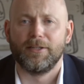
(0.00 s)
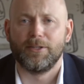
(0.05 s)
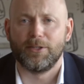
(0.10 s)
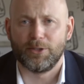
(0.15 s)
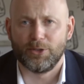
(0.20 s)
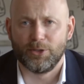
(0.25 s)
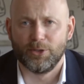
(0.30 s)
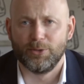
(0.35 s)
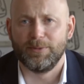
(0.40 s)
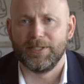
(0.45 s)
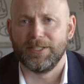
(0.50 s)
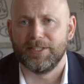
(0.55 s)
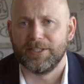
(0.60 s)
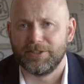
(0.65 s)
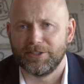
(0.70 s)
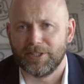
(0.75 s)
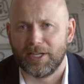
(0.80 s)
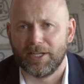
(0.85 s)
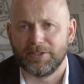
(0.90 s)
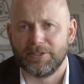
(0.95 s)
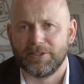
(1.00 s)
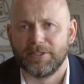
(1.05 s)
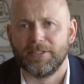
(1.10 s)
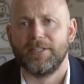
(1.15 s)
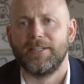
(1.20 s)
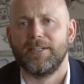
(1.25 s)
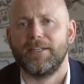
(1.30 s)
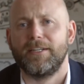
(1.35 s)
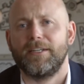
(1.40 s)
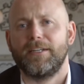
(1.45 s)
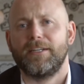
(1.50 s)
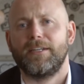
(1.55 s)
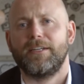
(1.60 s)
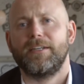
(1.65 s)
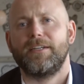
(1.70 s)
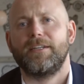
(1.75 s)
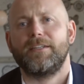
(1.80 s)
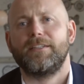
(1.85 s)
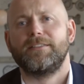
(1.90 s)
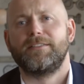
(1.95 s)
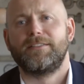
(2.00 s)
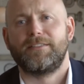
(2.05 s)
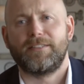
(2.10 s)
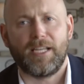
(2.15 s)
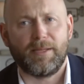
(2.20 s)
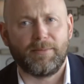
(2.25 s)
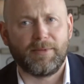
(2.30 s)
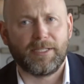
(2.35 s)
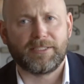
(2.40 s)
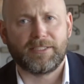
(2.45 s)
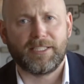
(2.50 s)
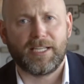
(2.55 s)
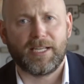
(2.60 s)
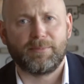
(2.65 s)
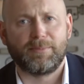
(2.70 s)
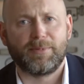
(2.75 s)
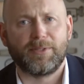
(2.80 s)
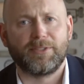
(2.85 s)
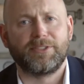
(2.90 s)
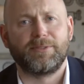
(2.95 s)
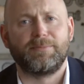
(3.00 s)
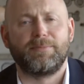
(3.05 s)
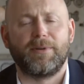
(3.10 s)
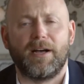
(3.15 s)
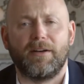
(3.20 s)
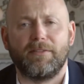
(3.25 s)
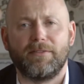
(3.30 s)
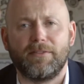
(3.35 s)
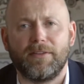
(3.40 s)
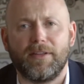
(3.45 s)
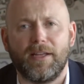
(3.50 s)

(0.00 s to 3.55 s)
You be the judge. Same example as above.